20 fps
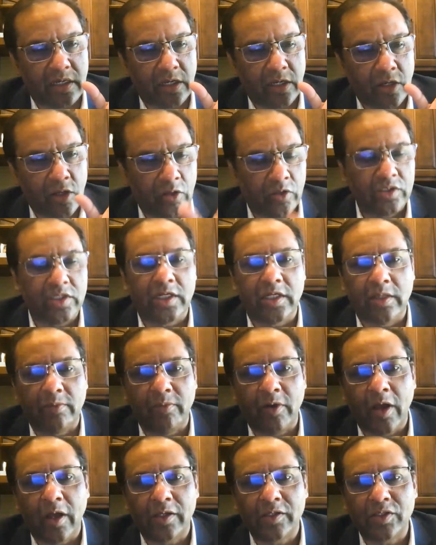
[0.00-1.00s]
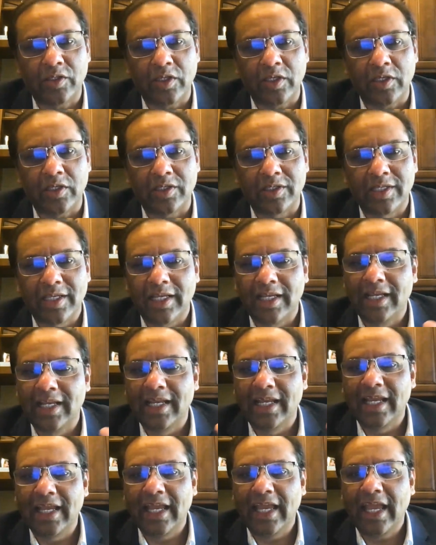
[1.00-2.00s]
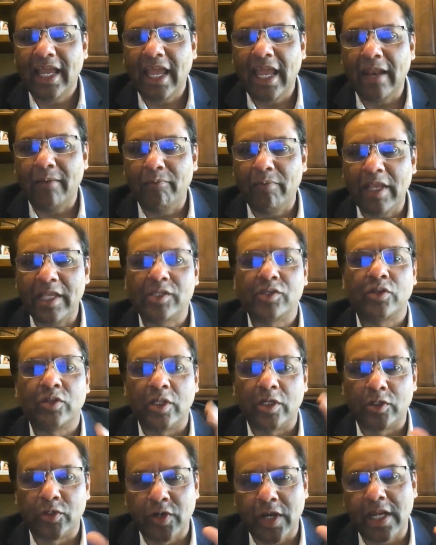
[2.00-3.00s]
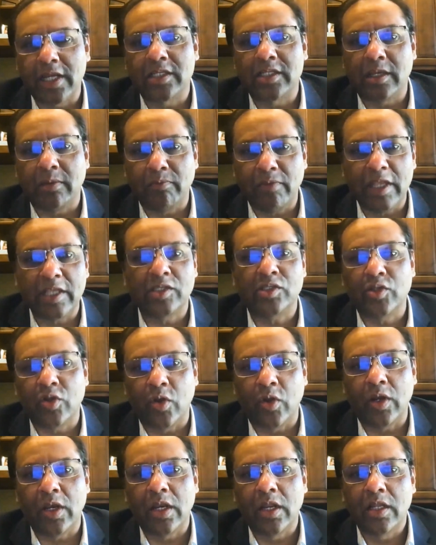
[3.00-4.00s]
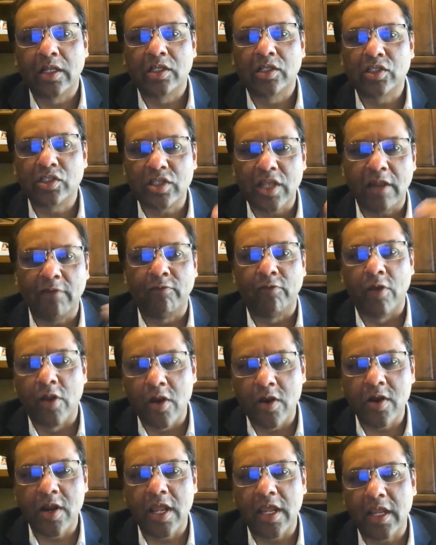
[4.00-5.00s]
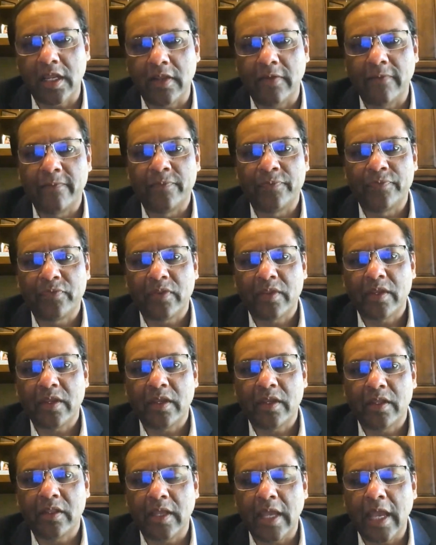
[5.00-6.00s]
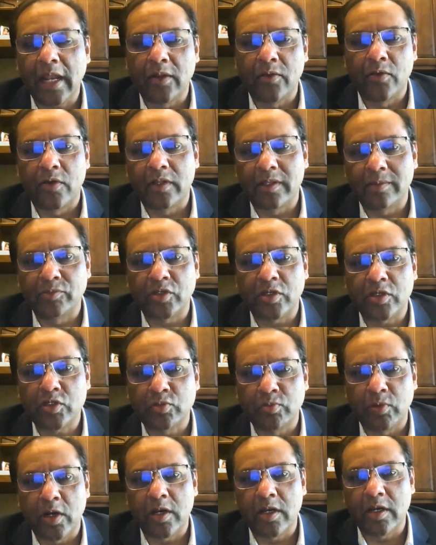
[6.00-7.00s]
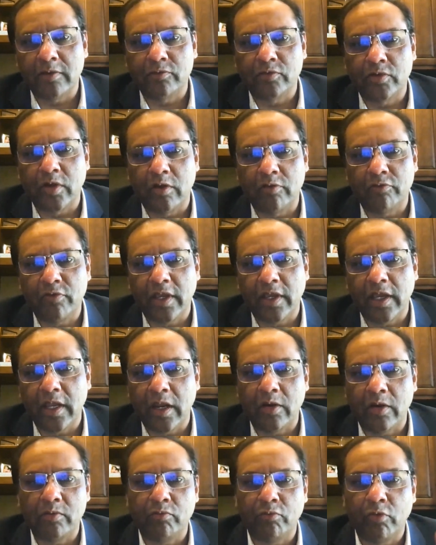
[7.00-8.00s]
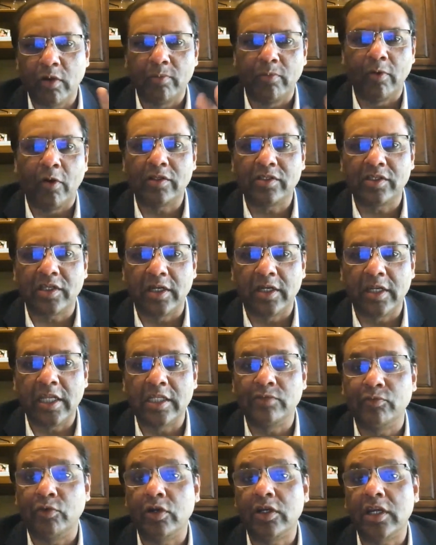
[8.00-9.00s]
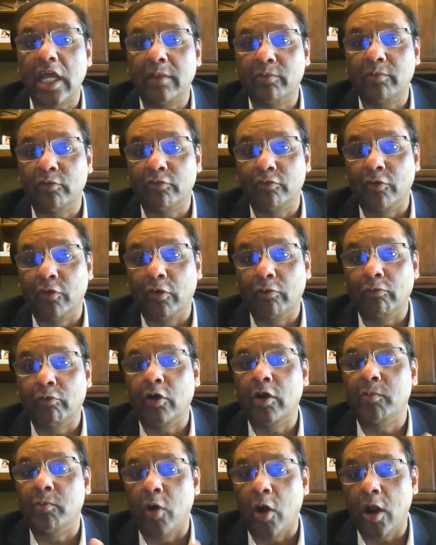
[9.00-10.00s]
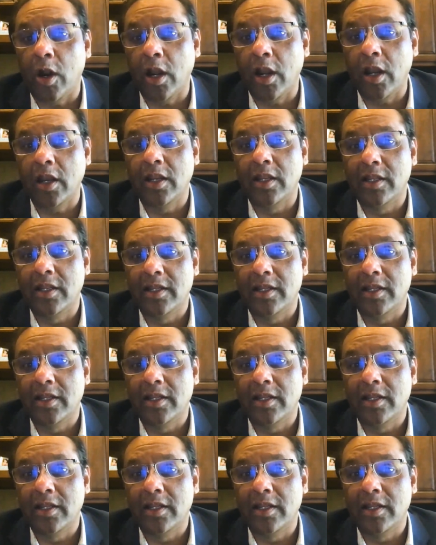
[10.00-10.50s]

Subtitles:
looks at the boxes, and based on the trends and based on self-learning, the algorithms are smart enough to now figure out what box contains what type of phone, what model.